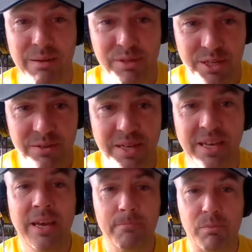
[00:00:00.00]
Absolutely.
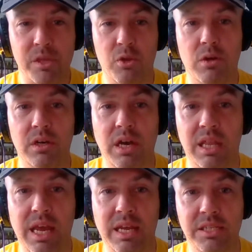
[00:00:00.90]
Your
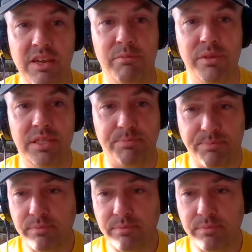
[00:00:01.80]
athletic achievements